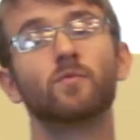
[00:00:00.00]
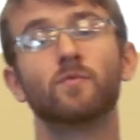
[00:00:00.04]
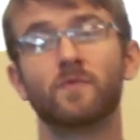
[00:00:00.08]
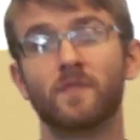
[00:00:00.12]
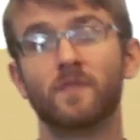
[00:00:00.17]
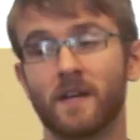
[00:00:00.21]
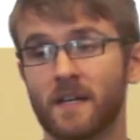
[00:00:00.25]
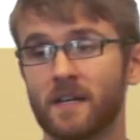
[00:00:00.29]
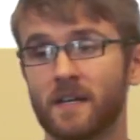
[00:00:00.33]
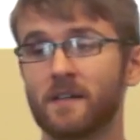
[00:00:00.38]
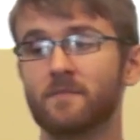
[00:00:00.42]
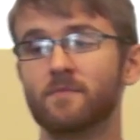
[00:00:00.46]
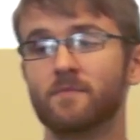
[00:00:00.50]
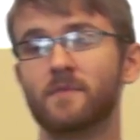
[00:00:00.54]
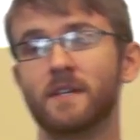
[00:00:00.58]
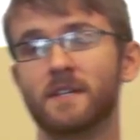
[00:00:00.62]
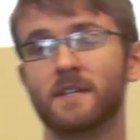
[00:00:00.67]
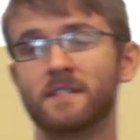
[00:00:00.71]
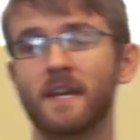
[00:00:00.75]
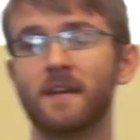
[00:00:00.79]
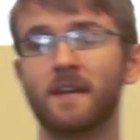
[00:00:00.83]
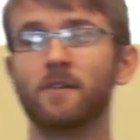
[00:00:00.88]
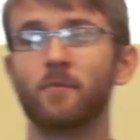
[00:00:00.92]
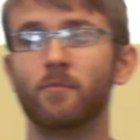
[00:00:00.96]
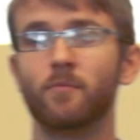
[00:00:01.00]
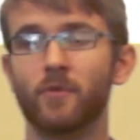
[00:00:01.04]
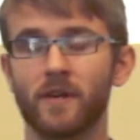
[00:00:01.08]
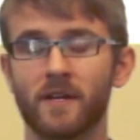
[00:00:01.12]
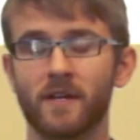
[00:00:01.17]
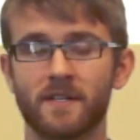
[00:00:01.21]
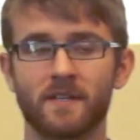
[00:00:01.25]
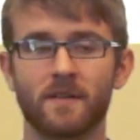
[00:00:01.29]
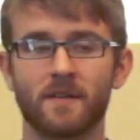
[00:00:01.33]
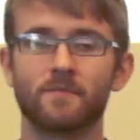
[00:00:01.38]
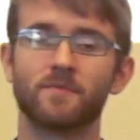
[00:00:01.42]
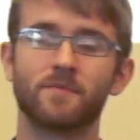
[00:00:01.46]
that Cassandra
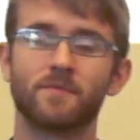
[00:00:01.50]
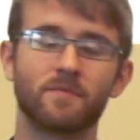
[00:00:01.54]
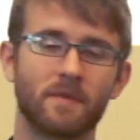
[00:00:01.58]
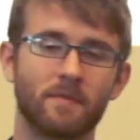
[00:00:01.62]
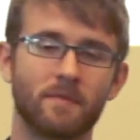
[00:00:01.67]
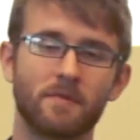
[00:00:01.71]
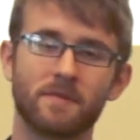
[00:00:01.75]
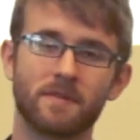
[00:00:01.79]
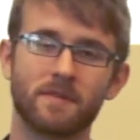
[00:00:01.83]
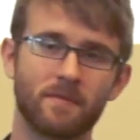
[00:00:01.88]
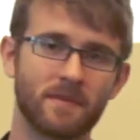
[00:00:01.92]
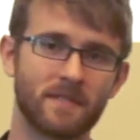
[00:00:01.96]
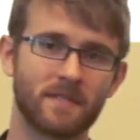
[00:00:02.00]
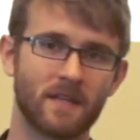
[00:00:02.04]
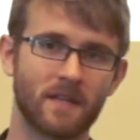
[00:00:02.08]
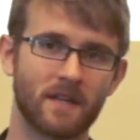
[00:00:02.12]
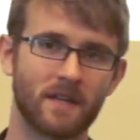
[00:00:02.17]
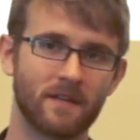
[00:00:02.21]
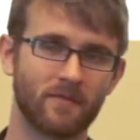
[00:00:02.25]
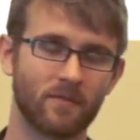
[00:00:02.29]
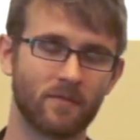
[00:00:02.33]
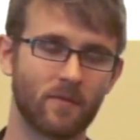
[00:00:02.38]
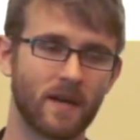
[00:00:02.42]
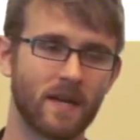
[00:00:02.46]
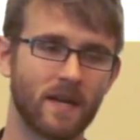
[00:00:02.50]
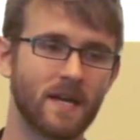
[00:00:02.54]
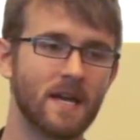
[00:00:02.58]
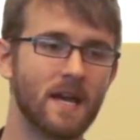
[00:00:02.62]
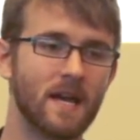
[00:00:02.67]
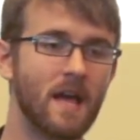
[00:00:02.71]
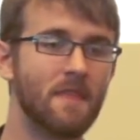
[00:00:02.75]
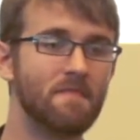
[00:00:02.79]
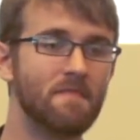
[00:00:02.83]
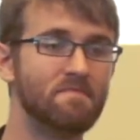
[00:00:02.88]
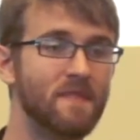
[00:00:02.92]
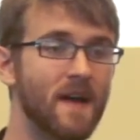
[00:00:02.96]
brings. Let me say that a different way.
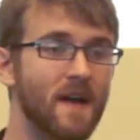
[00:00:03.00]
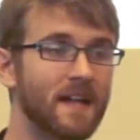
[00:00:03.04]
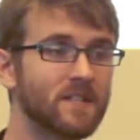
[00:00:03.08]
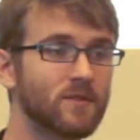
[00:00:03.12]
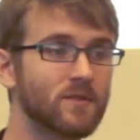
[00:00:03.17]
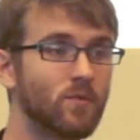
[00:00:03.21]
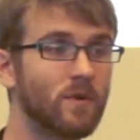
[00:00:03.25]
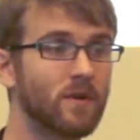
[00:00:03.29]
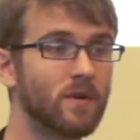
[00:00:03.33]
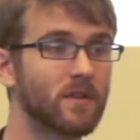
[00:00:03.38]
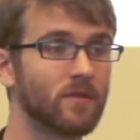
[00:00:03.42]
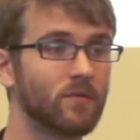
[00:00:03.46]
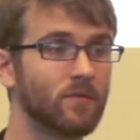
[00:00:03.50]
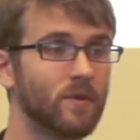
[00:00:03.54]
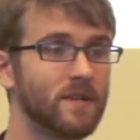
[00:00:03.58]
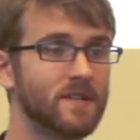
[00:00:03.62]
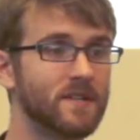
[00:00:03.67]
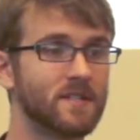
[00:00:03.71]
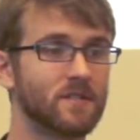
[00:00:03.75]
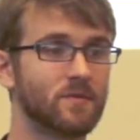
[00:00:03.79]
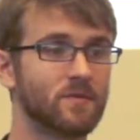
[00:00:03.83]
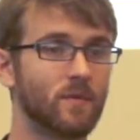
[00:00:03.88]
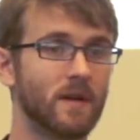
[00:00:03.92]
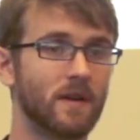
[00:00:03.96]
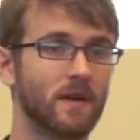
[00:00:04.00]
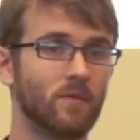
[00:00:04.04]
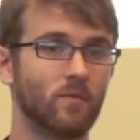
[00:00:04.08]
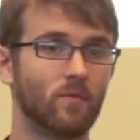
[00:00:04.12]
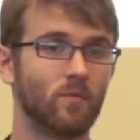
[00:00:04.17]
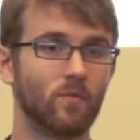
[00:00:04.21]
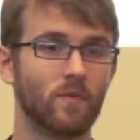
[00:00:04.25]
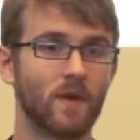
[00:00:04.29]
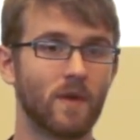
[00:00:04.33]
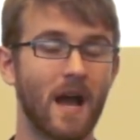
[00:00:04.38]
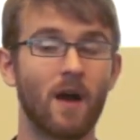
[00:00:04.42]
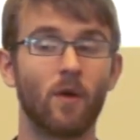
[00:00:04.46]
That's one of the reasons
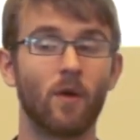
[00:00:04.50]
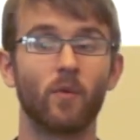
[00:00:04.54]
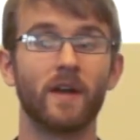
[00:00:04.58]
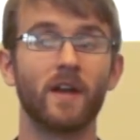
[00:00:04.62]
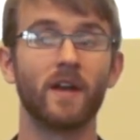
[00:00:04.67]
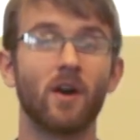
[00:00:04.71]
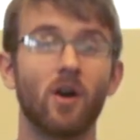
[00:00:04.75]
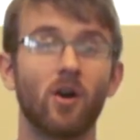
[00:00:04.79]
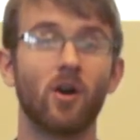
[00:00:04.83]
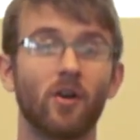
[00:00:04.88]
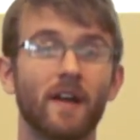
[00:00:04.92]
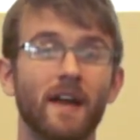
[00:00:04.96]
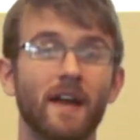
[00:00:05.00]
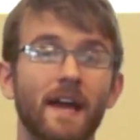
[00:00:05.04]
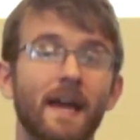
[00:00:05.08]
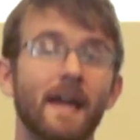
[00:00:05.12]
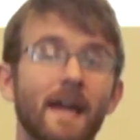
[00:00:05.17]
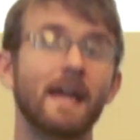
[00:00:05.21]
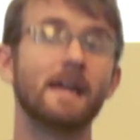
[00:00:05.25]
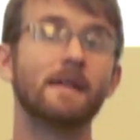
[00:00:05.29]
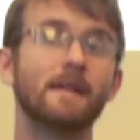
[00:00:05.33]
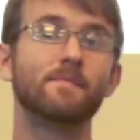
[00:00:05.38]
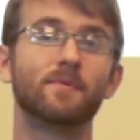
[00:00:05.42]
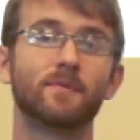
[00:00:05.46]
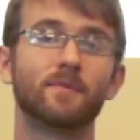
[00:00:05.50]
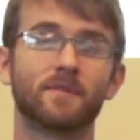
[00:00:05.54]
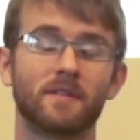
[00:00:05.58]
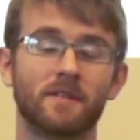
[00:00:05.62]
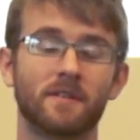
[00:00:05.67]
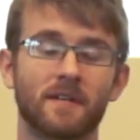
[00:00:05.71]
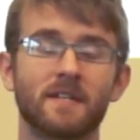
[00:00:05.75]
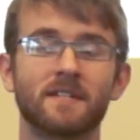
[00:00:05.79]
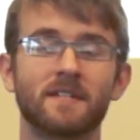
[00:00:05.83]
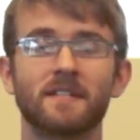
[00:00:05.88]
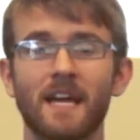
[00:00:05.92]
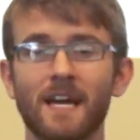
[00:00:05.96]
how we are able
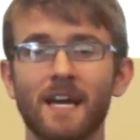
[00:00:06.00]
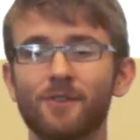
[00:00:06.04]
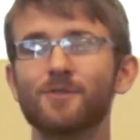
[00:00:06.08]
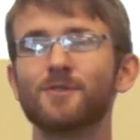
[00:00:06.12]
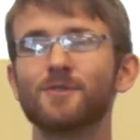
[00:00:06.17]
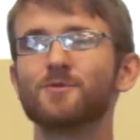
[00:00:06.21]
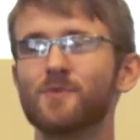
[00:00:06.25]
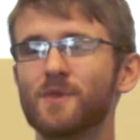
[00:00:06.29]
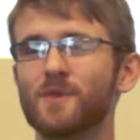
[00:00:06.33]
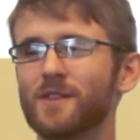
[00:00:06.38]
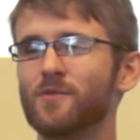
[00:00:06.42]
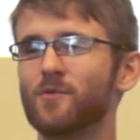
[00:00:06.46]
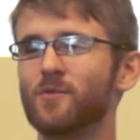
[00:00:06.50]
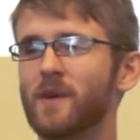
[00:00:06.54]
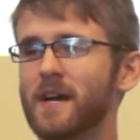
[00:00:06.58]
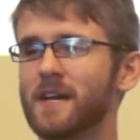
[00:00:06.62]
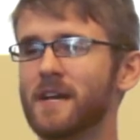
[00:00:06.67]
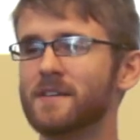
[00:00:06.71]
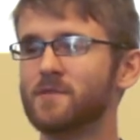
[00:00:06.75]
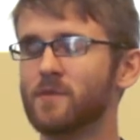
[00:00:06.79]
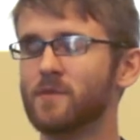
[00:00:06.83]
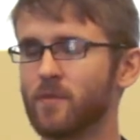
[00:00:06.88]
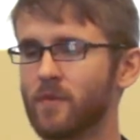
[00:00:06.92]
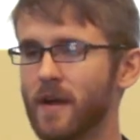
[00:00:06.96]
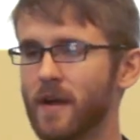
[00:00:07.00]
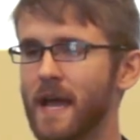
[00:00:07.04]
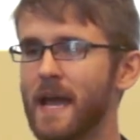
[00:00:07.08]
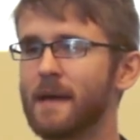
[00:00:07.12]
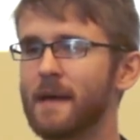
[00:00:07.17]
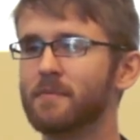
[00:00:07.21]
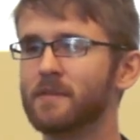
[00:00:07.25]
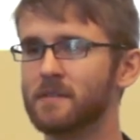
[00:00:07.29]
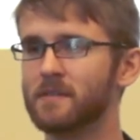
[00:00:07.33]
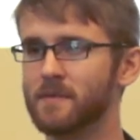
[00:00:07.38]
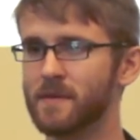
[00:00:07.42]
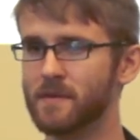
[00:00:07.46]
to, Cassandra is one of the ways that we're
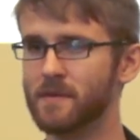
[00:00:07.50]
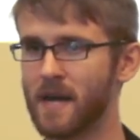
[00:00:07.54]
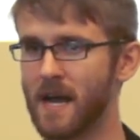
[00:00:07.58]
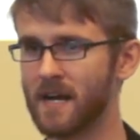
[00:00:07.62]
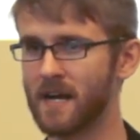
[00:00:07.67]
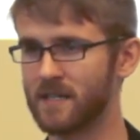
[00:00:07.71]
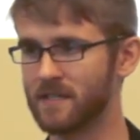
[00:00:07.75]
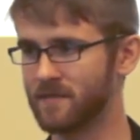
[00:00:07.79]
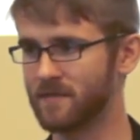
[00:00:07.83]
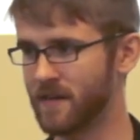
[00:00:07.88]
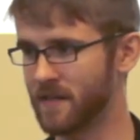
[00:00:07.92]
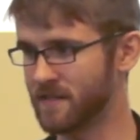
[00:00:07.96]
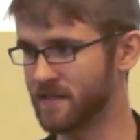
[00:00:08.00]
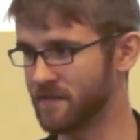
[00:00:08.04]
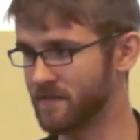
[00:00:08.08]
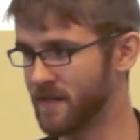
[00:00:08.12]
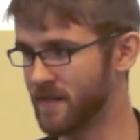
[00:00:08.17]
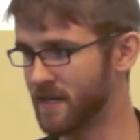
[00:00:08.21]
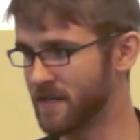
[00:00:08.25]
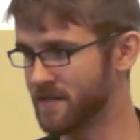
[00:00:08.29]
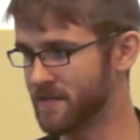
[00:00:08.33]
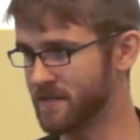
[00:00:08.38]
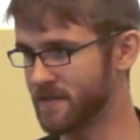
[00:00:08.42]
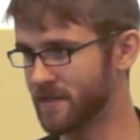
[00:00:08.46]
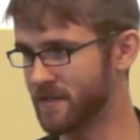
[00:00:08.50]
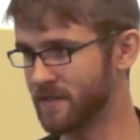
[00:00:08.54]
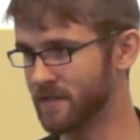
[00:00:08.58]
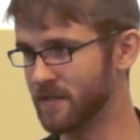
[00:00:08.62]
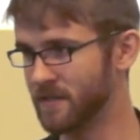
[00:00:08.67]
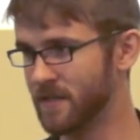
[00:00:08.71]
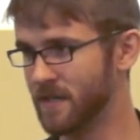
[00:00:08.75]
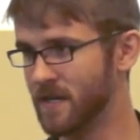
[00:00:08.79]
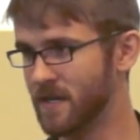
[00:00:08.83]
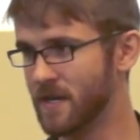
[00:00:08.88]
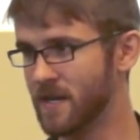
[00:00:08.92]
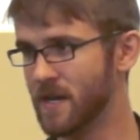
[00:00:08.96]
able to be active data center.
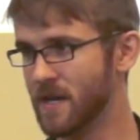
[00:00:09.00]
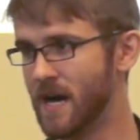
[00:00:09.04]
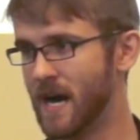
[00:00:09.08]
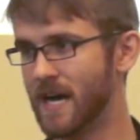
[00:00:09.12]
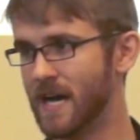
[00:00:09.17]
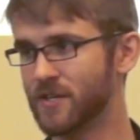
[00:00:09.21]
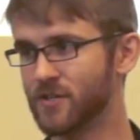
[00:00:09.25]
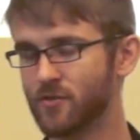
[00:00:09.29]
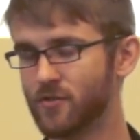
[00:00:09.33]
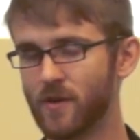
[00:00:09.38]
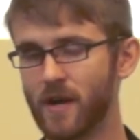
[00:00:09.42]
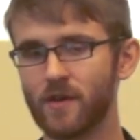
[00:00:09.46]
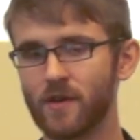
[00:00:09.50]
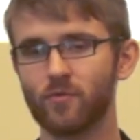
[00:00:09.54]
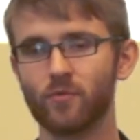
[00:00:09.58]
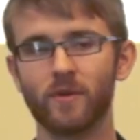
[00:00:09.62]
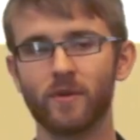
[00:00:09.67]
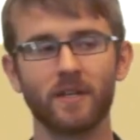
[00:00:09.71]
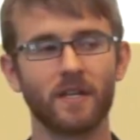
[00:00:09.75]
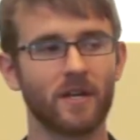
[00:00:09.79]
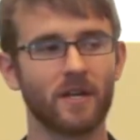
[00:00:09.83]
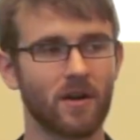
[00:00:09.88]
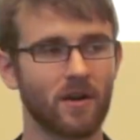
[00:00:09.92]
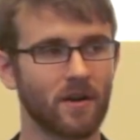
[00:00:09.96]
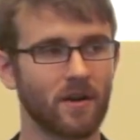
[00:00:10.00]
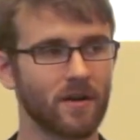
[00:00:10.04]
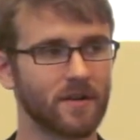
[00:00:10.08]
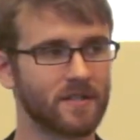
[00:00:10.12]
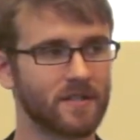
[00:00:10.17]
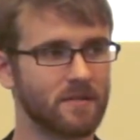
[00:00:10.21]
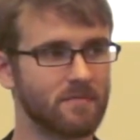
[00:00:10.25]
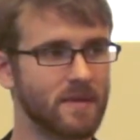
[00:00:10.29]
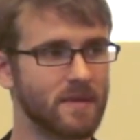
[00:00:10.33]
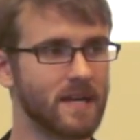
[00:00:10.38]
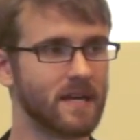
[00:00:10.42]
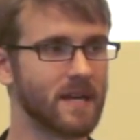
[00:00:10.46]
I tried really
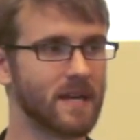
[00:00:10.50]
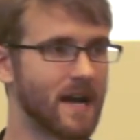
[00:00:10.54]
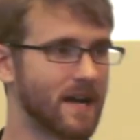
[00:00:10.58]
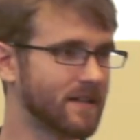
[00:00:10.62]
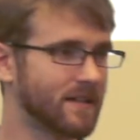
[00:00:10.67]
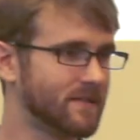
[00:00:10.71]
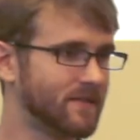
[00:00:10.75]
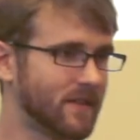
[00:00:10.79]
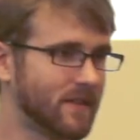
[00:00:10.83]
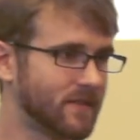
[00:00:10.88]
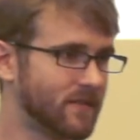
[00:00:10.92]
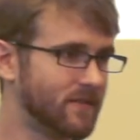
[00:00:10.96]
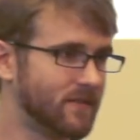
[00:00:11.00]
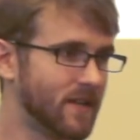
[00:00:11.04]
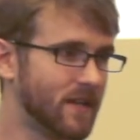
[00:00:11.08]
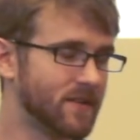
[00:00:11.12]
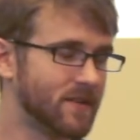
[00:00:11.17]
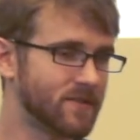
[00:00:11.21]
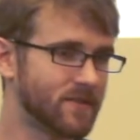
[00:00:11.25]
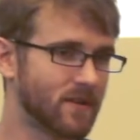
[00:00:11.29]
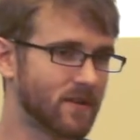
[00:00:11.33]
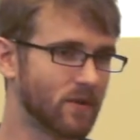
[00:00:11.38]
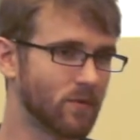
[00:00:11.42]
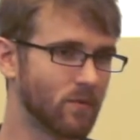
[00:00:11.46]
hard to make active data center